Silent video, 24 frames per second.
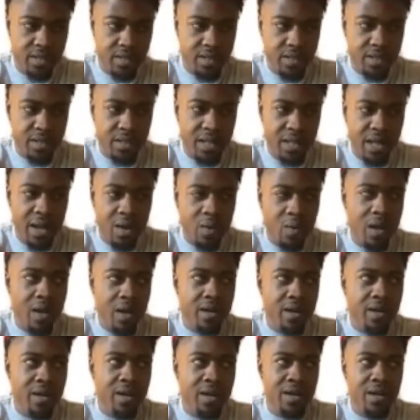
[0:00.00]
why
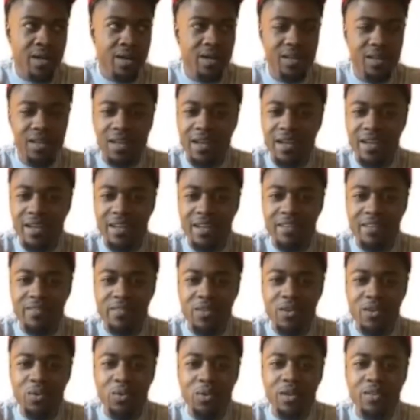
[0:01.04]
not? Like if you